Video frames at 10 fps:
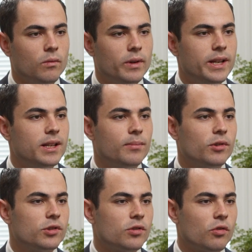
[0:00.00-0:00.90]
We need to
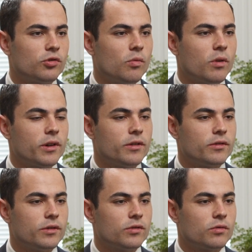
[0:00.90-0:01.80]
put social
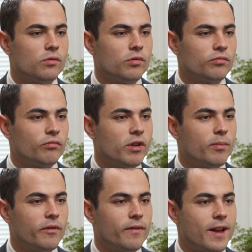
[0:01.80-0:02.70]
workers in schools, real
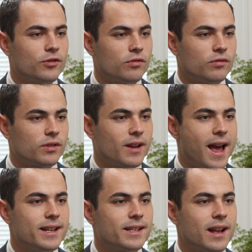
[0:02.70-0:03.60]
professionals.
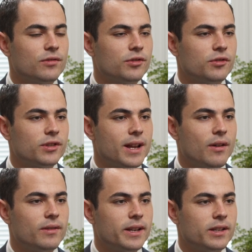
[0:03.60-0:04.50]
Guidance counselors
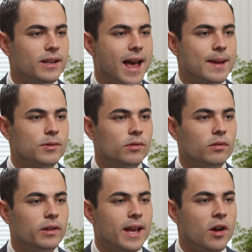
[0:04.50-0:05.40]
nowadays
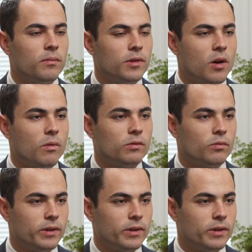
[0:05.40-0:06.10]
absolutely help no one.